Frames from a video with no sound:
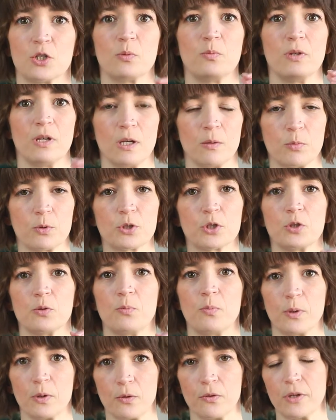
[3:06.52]
able to
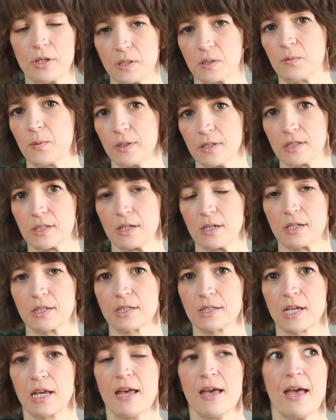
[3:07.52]
build this
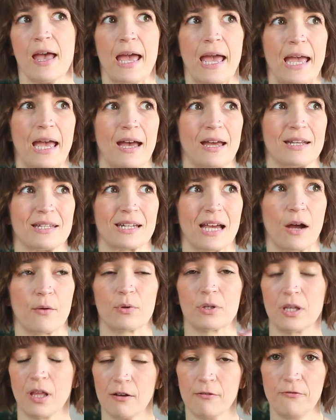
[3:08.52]
business? And I
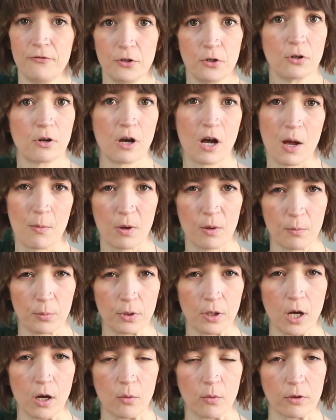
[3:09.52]
would love for you to comment
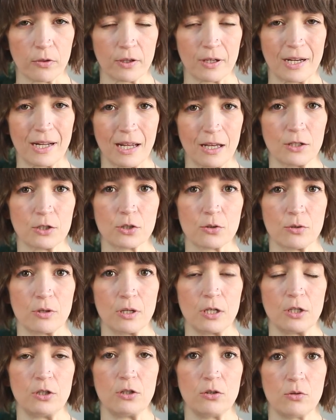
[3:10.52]
below with an answer
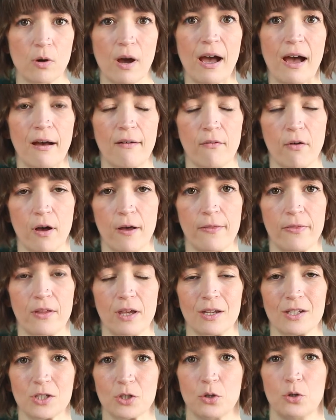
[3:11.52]
that you have on
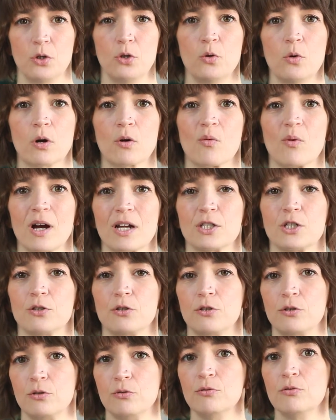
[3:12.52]
this. Who or what do
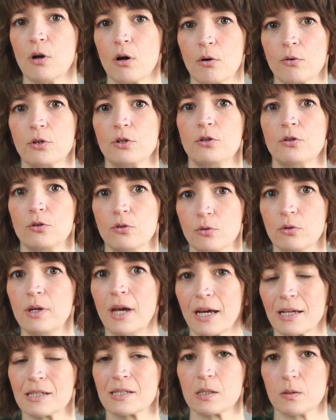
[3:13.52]
you know you
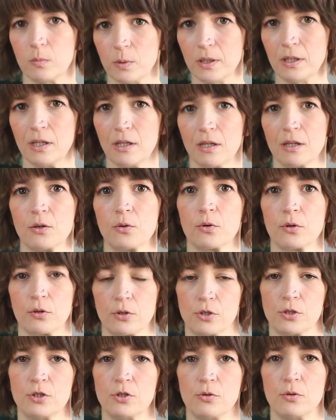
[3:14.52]
get to be in order
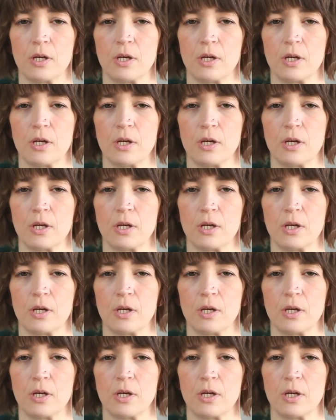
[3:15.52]
to do